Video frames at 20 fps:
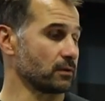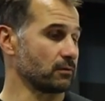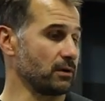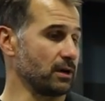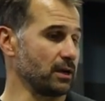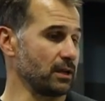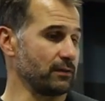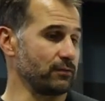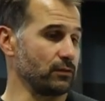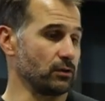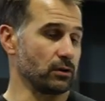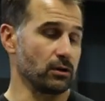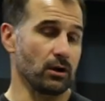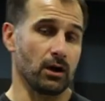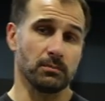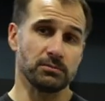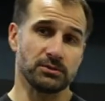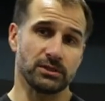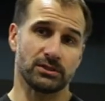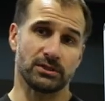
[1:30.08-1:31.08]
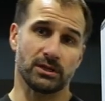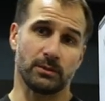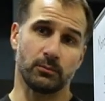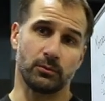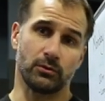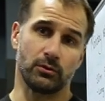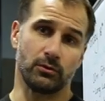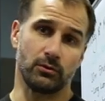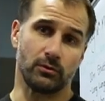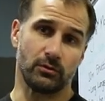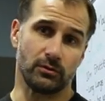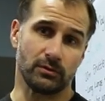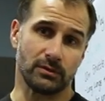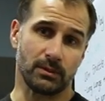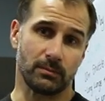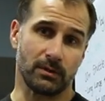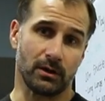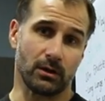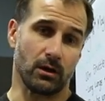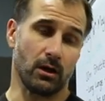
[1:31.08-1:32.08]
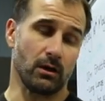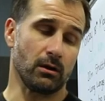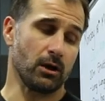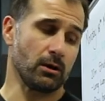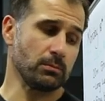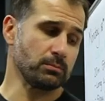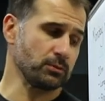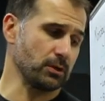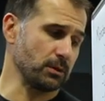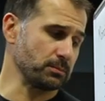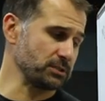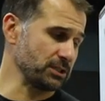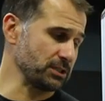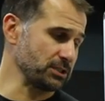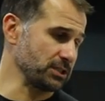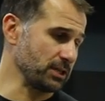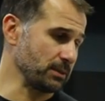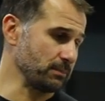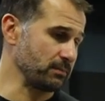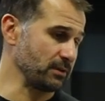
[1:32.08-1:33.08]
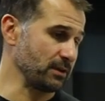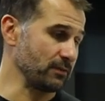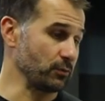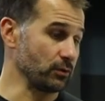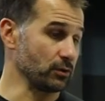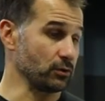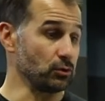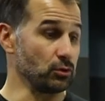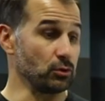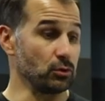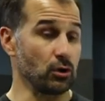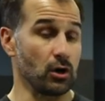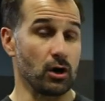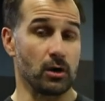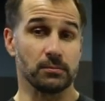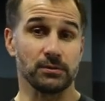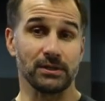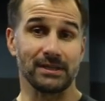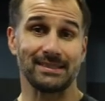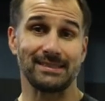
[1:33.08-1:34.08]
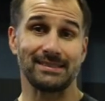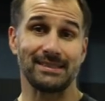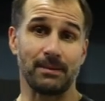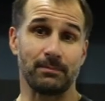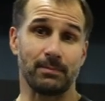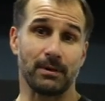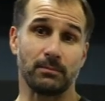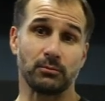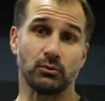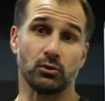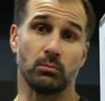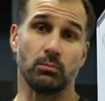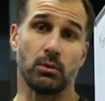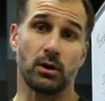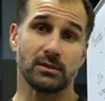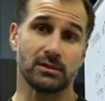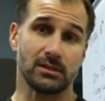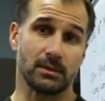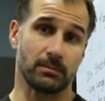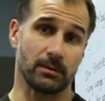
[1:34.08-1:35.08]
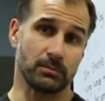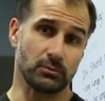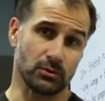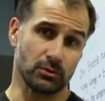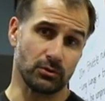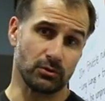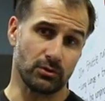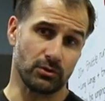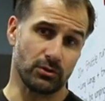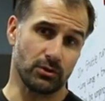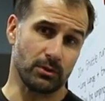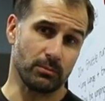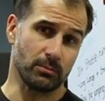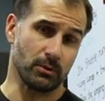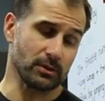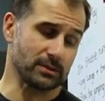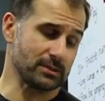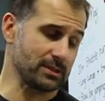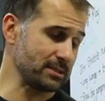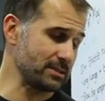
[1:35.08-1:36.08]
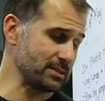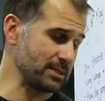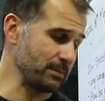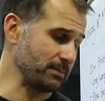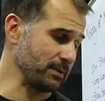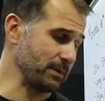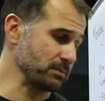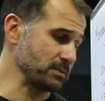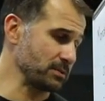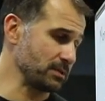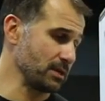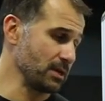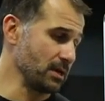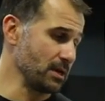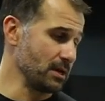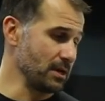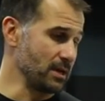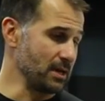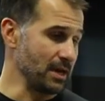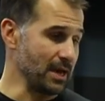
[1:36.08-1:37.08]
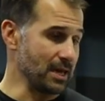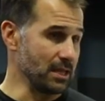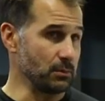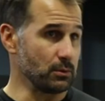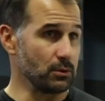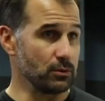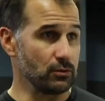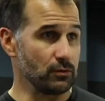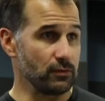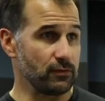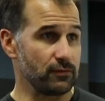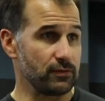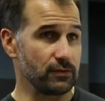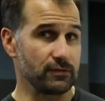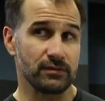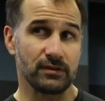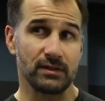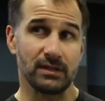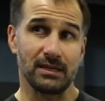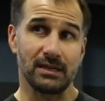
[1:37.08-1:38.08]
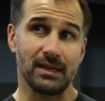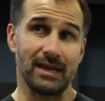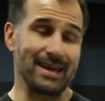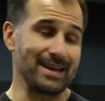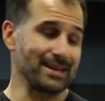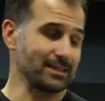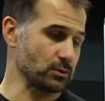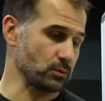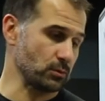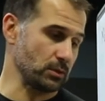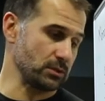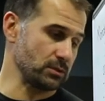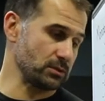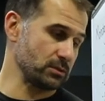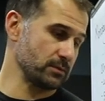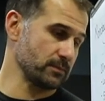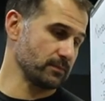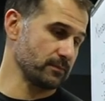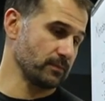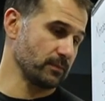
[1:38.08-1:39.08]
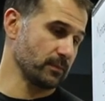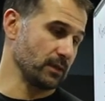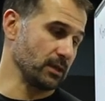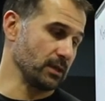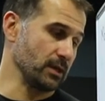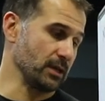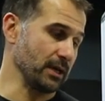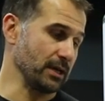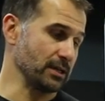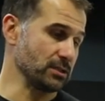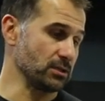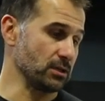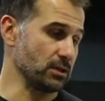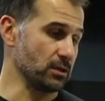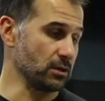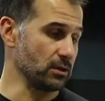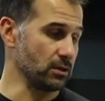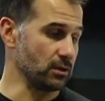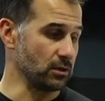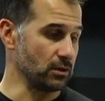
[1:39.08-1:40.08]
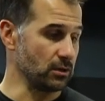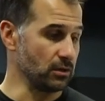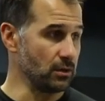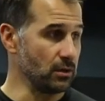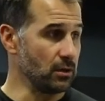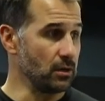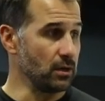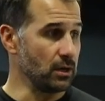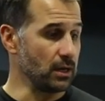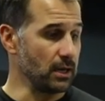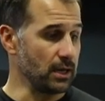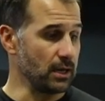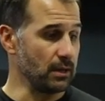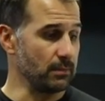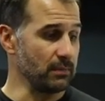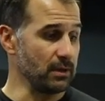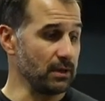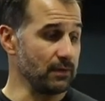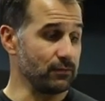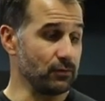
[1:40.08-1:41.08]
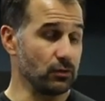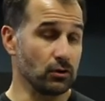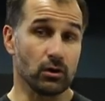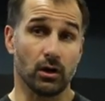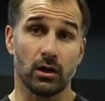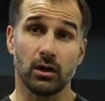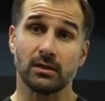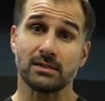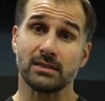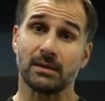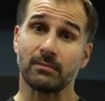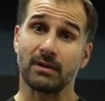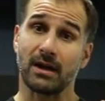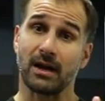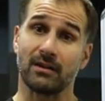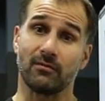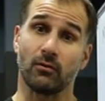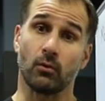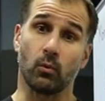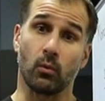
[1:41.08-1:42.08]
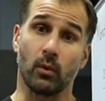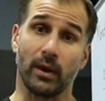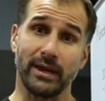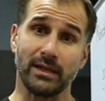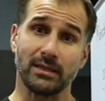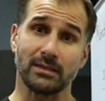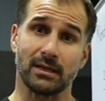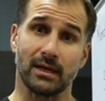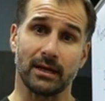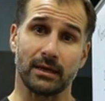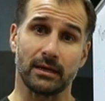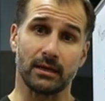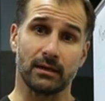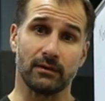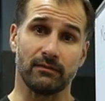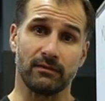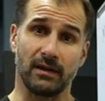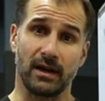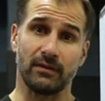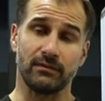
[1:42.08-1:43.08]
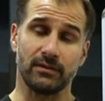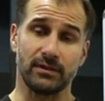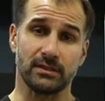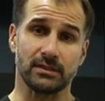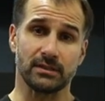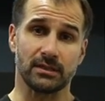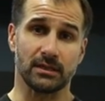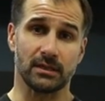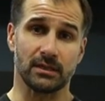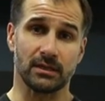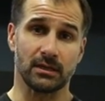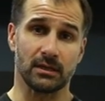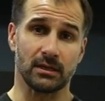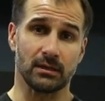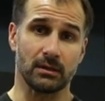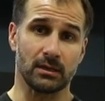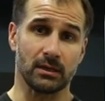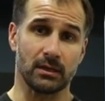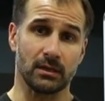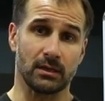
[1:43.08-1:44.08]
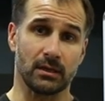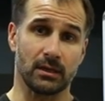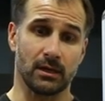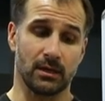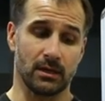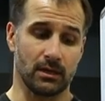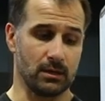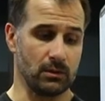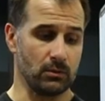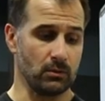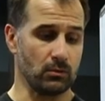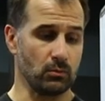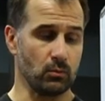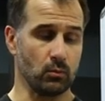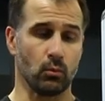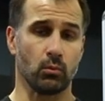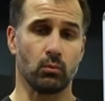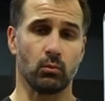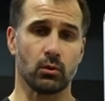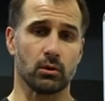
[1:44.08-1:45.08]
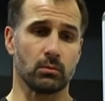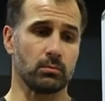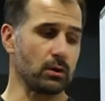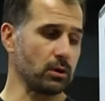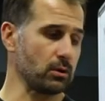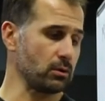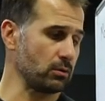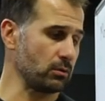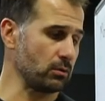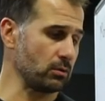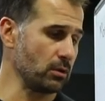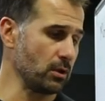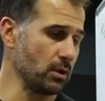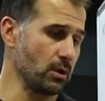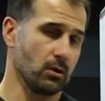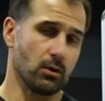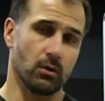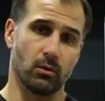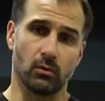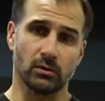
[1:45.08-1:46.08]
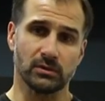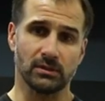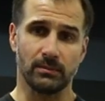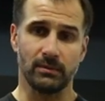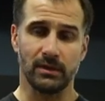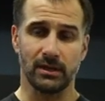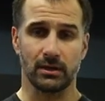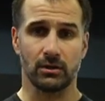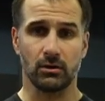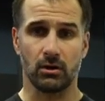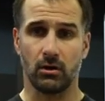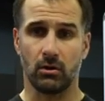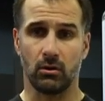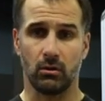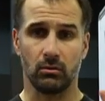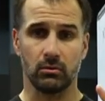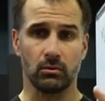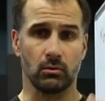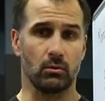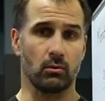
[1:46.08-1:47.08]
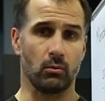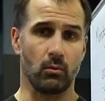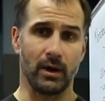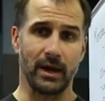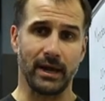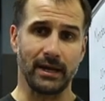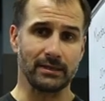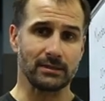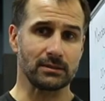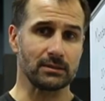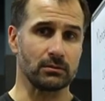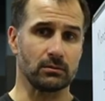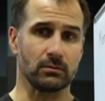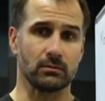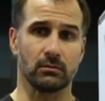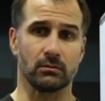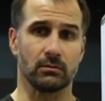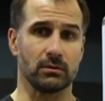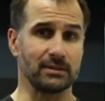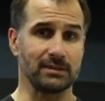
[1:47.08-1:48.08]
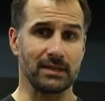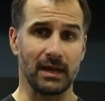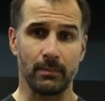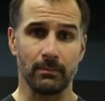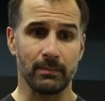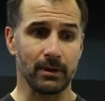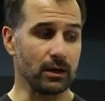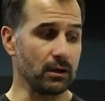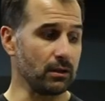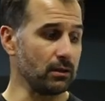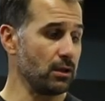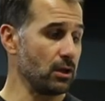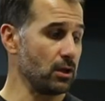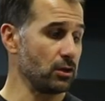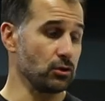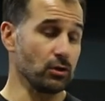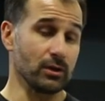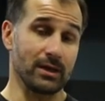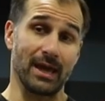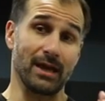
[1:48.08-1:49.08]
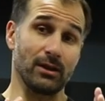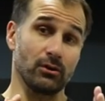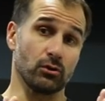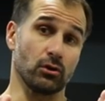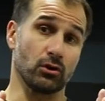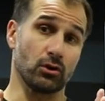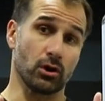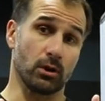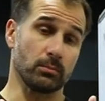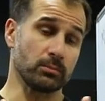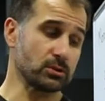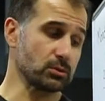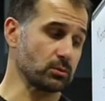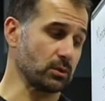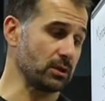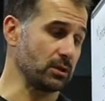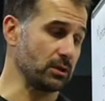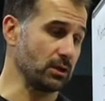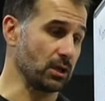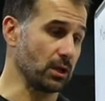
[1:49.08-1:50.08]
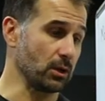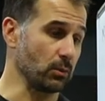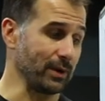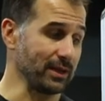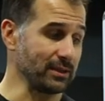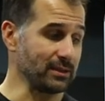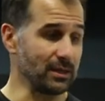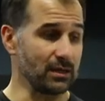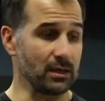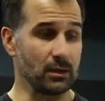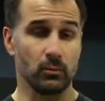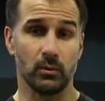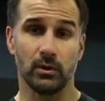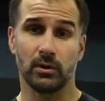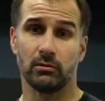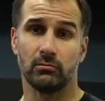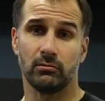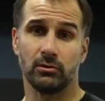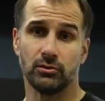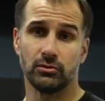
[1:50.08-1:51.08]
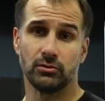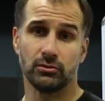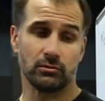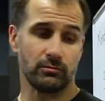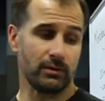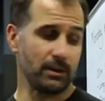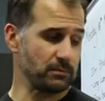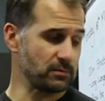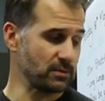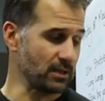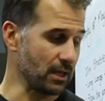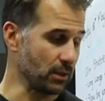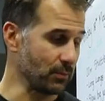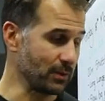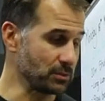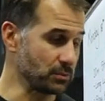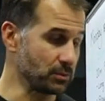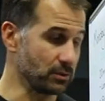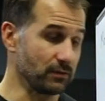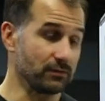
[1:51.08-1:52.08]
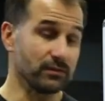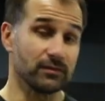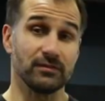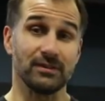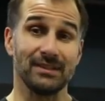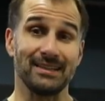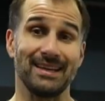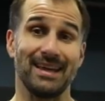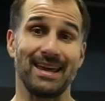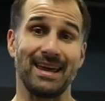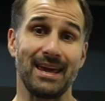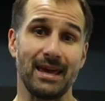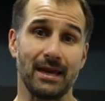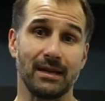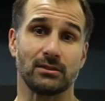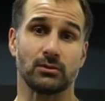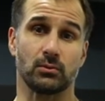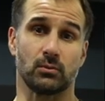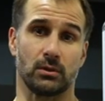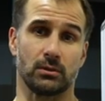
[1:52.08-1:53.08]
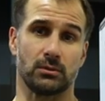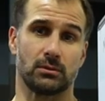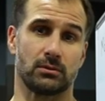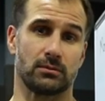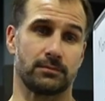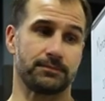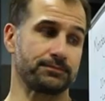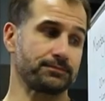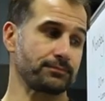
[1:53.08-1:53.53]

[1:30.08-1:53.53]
Right, if you've got an object jump, we can do some kind of ob object jump. If you're going to do object step-ups or box step-ups, you can do 30 box step-ups. And then we're going to do 50 air squats. Okay, so um, if you've got a, some kind of a weight, like a five liter uh, water bottle or something you can hold or weight or dumbbell, you can do a goblet squat and you can weight that and we can reduce the reps. Otherwise, we're doing 50 air squats.